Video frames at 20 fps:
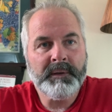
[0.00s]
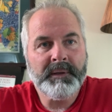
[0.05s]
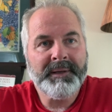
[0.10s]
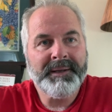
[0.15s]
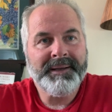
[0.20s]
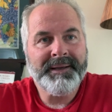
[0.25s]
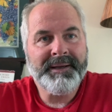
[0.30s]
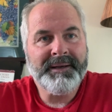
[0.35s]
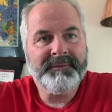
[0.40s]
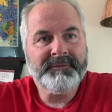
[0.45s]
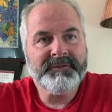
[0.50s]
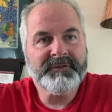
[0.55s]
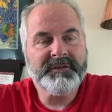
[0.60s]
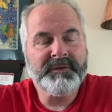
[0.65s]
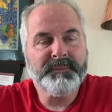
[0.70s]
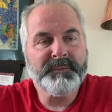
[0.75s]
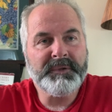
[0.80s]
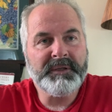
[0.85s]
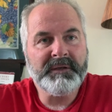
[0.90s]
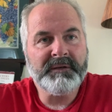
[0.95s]
have
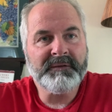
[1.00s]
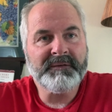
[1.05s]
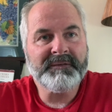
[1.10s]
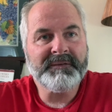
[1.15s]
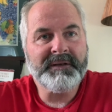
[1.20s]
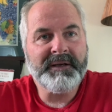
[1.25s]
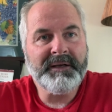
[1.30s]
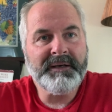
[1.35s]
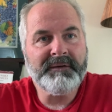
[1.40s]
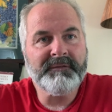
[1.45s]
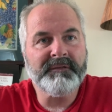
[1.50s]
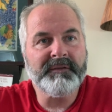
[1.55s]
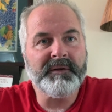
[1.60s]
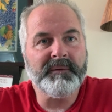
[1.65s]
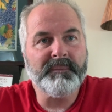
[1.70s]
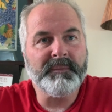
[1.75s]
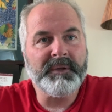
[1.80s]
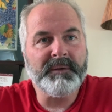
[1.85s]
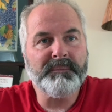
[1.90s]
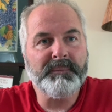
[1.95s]
something inside of
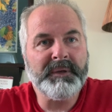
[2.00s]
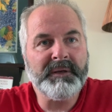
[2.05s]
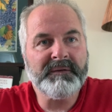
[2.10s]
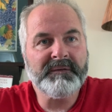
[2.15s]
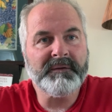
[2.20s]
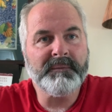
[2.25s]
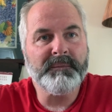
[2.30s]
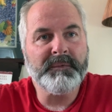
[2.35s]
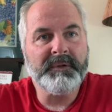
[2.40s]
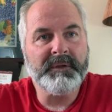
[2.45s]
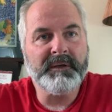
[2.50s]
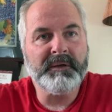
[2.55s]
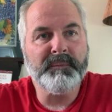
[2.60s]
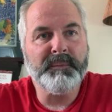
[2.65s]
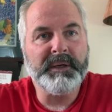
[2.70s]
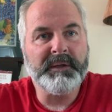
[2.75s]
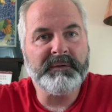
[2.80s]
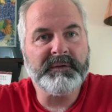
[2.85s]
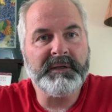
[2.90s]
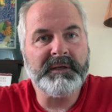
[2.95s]
them that makes them think
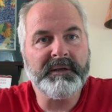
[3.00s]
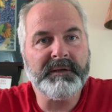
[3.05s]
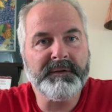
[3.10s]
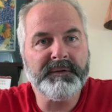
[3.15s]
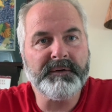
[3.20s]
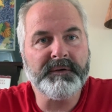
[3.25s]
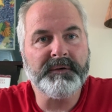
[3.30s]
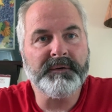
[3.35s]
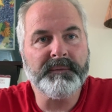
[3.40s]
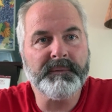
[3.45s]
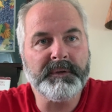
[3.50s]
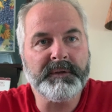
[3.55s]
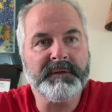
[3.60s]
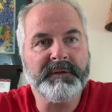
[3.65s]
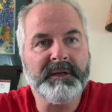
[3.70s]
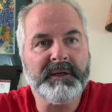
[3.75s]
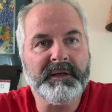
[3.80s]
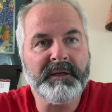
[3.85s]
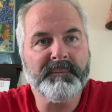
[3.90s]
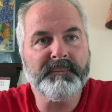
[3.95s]
about the other
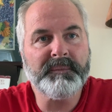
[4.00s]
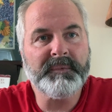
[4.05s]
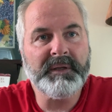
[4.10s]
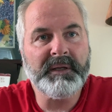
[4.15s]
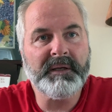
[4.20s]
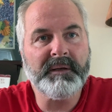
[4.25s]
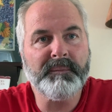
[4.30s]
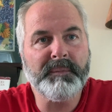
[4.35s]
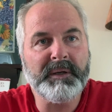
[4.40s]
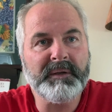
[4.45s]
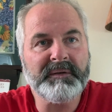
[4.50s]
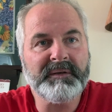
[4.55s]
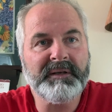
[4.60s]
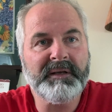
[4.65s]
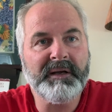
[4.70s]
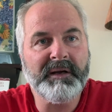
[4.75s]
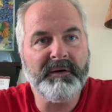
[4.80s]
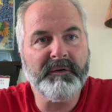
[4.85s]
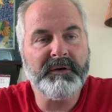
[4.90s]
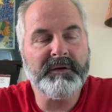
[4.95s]
and think about
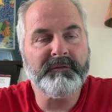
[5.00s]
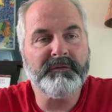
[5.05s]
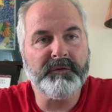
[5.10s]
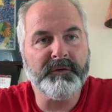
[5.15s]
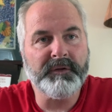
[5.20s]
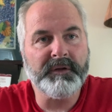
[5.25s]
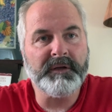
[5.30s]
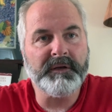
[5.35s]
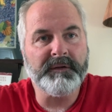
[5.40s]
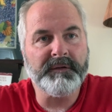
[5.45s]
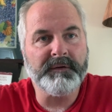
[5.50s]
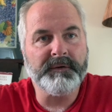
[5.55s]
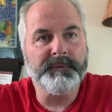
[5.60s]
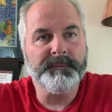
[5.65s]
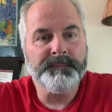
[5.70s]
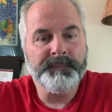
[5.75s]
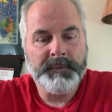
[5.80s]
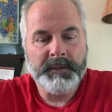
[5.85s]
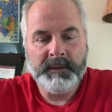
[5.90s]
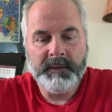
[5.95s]
caring for the other.
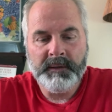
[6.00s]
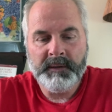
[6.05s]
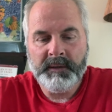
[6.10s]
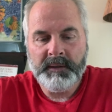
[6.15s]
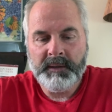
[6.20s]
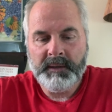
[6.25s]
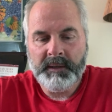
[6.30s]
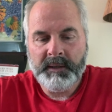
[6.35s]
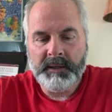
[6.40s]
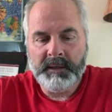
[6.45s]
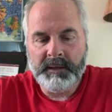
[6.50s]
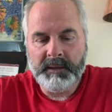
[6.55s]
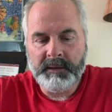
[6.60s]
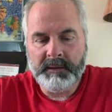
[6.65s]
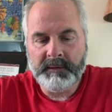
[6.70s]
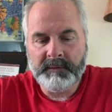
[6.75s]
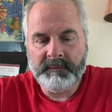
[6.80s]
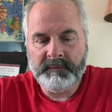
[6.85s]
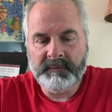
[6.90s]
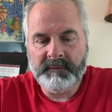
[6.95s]

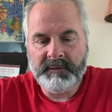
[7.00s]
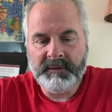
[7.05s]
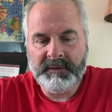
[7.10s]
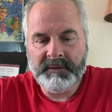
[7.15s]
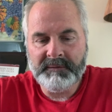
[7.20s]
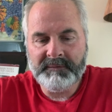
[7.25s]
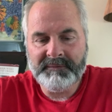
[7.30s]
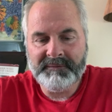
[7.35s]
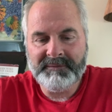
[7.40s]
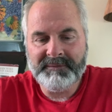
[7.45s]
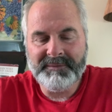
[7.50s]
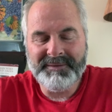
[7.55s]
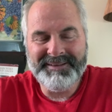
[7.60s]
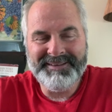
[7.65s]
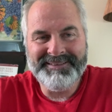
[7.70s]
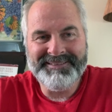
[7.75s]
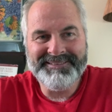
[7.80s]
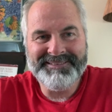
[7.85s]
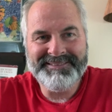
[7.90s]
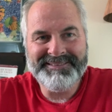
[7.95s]
And it's
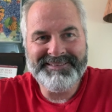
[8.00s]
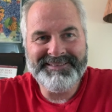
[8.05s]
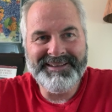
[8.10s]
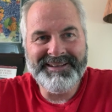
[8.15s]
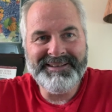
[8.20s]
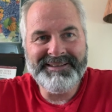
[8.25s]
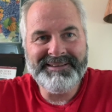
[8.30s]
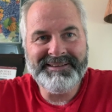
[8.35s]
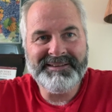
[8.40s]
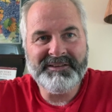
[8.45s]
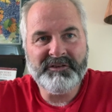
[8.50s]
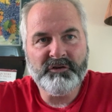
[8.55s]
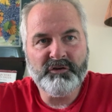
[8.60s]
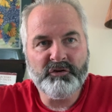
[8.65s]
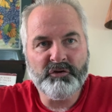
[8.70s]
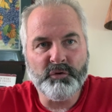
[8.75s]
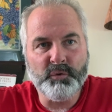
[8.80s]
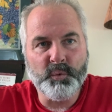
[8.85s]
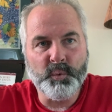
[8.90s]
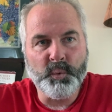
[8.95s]

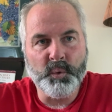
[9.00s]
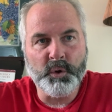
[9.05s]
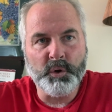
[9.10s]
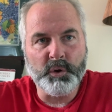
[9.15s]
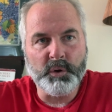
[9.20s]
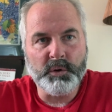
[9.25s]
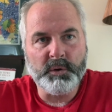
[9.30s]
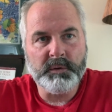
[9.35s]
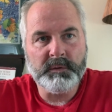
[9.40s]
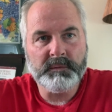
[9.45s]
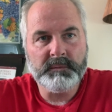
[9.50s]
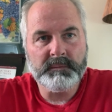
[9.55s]
instinctual